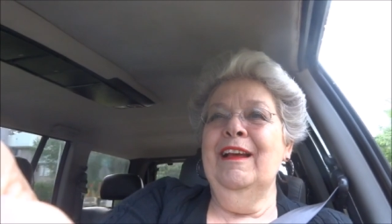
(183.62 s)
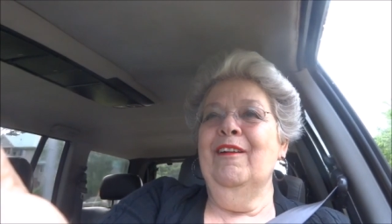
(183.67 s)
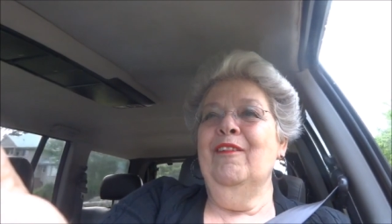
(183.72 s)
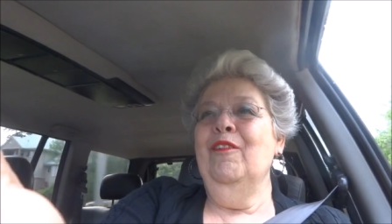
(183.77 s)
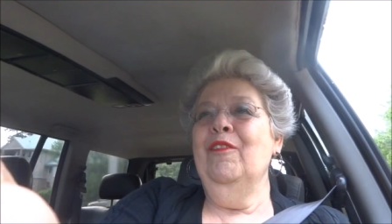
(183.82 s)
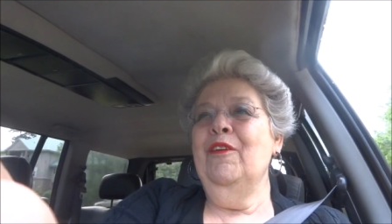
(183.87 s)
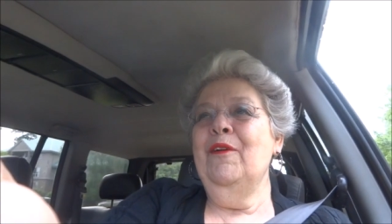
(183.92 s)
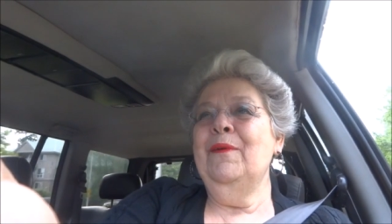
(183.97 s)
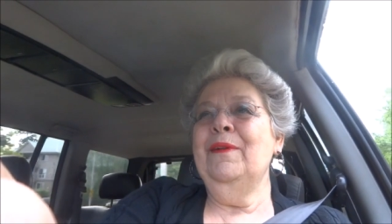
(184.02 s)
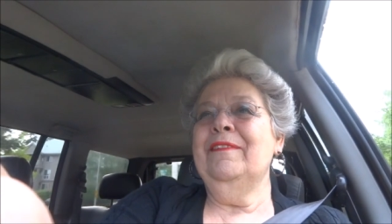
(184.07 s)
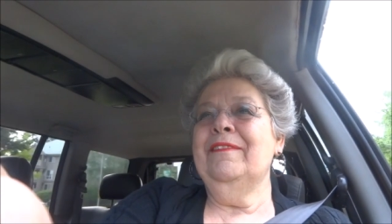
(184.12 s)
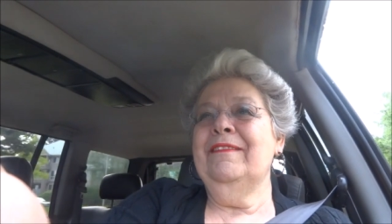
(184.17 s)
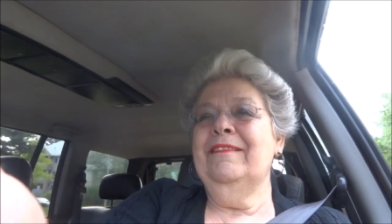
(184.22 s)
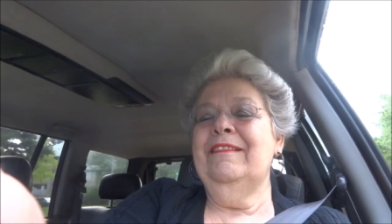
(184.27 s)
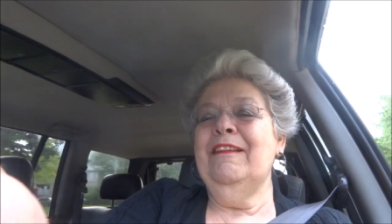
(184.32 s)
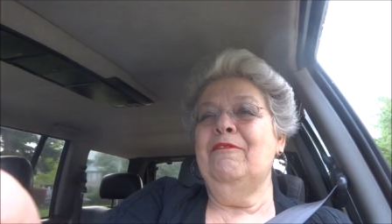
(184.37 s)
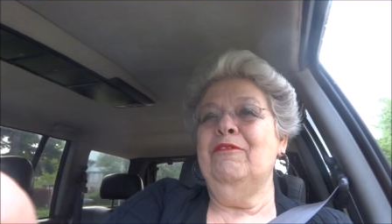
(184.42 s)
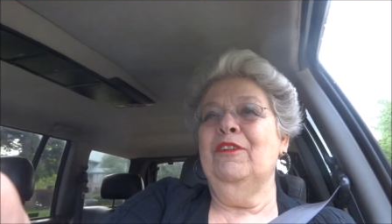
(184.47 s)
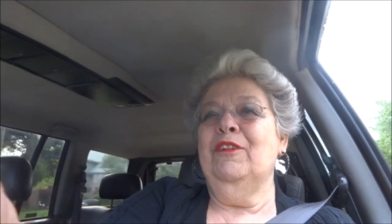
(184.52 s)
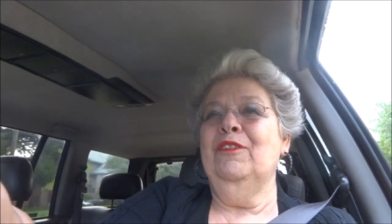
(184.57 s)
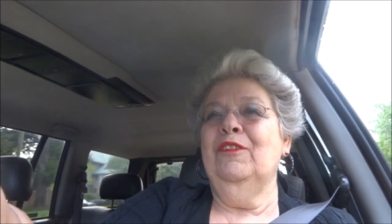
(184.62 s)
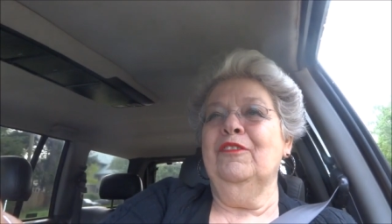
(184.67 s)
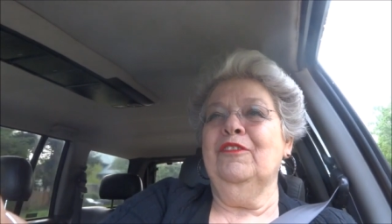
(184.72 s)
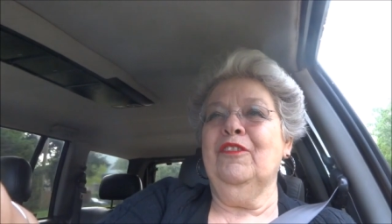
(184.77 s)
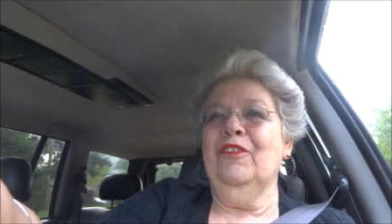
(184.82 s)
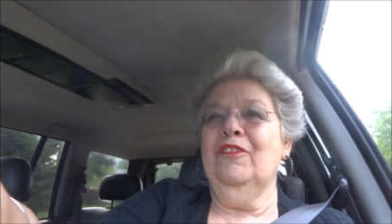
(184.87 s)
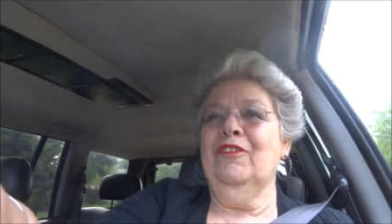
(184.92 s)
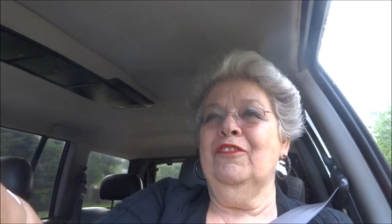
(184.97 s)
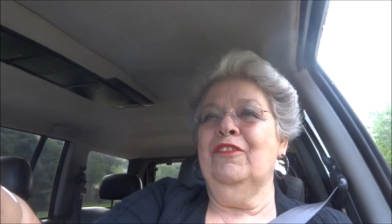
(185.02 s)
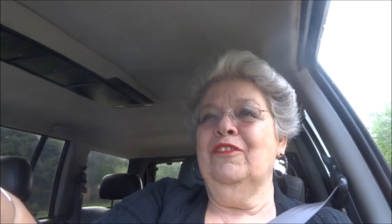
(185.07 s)
although it's difficult
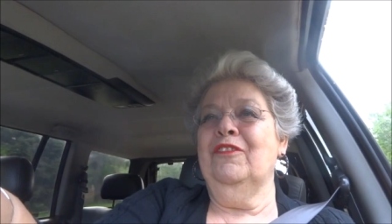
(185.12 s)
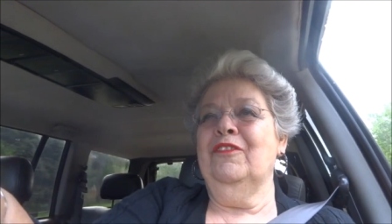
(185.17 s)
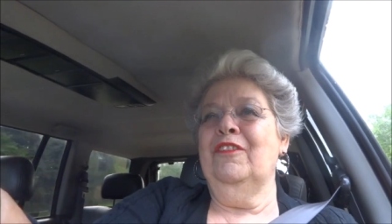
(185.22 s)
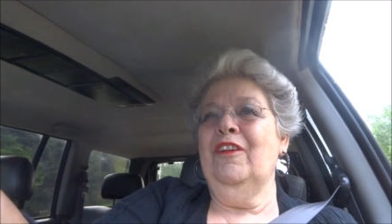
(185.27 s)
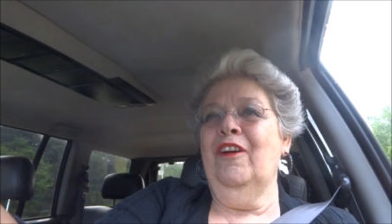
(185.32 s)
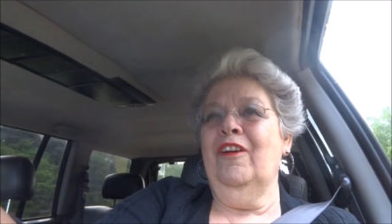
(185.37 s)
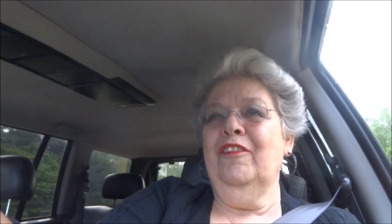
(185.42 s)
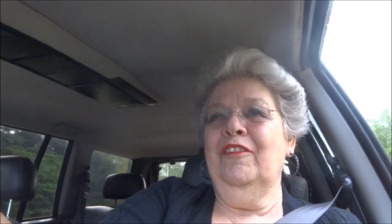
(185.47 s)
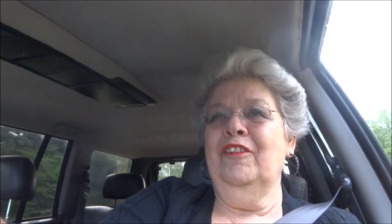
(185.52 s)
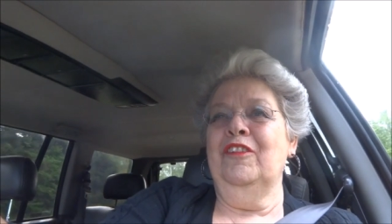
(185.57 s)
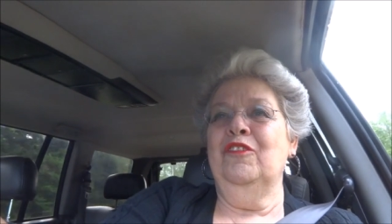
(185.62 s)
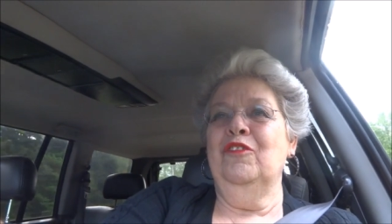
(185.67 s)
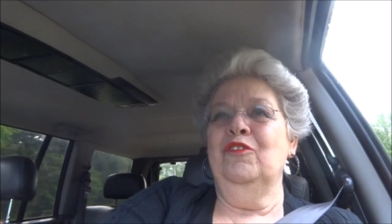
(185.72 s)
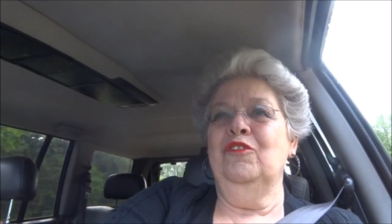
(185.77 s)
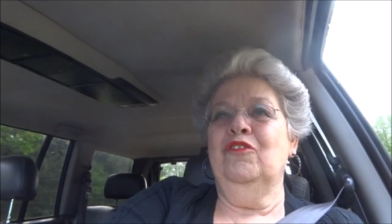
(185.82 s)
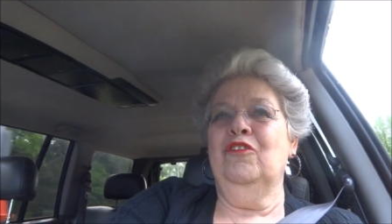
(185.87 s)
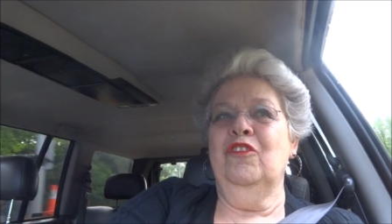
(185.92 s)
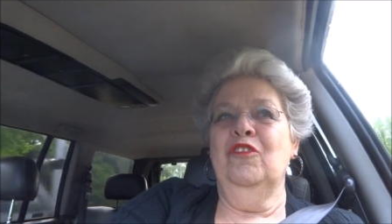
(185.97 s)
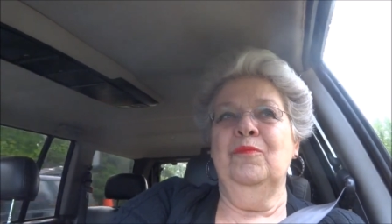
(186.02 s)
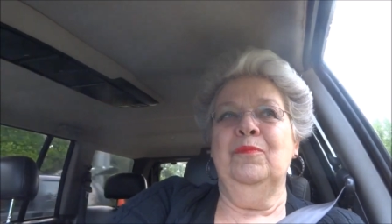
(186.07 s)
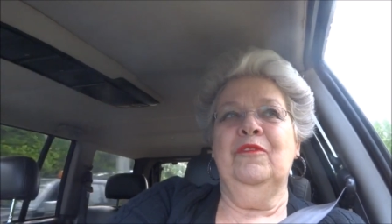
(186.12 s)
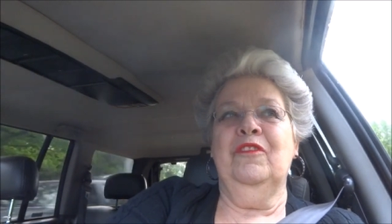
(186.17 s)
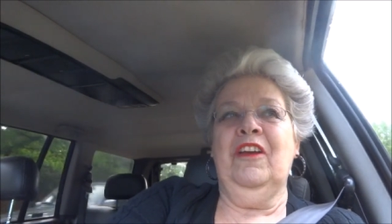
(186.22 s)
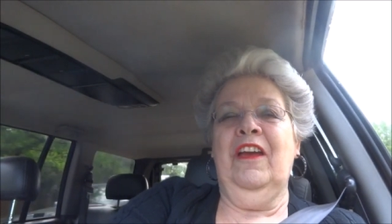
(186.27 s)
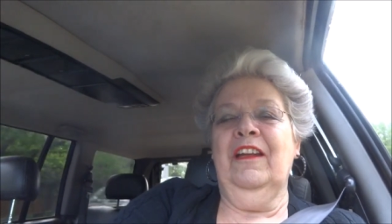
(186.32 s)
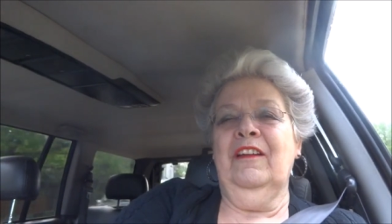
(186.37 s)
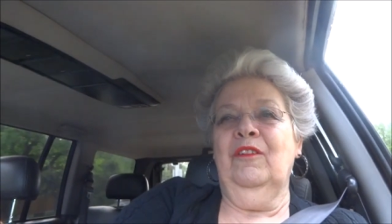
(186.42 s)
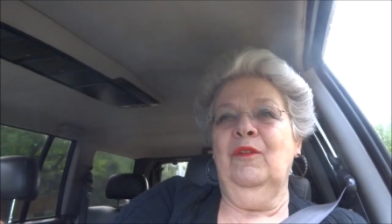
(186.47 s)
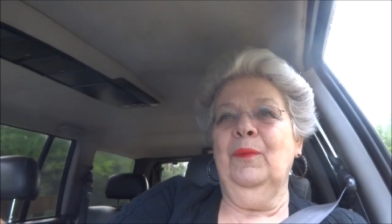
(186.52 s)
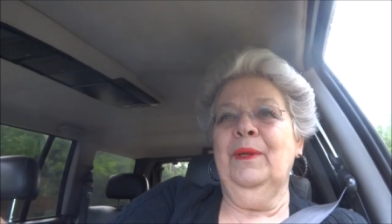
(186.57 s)
to start a YouTube
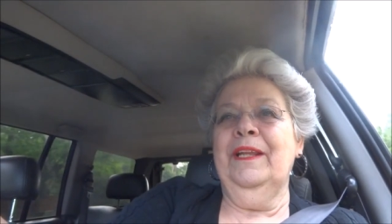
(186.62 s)
channel,